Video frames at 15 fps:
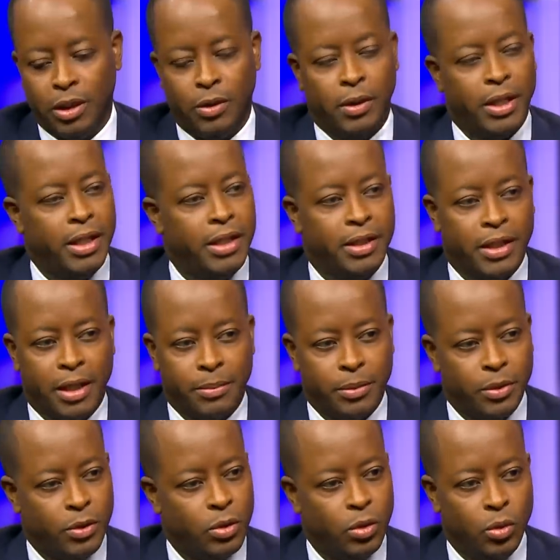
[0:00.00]
you know, any type
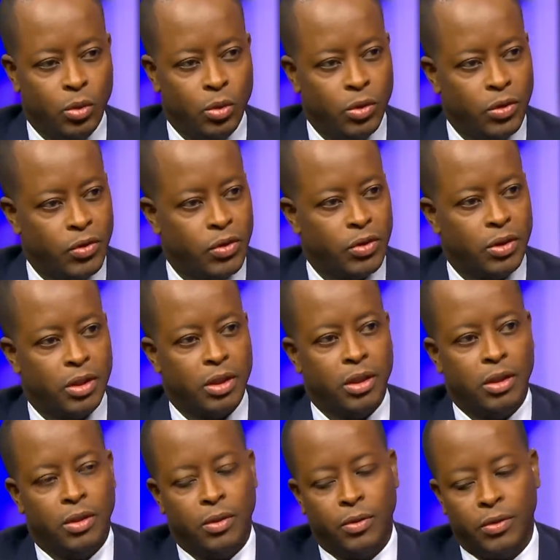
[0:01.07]
of tools,
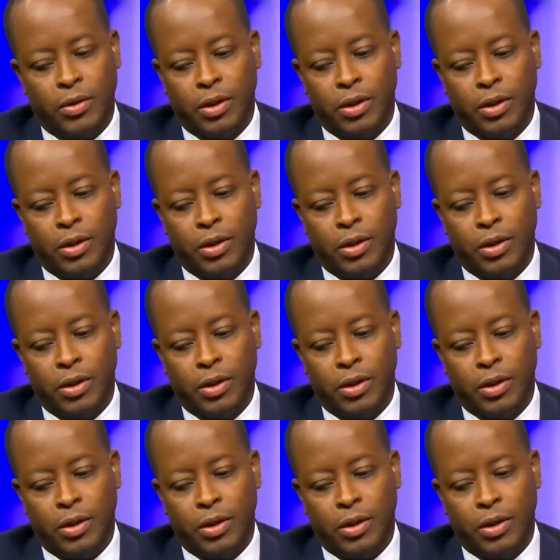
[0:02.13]
you know,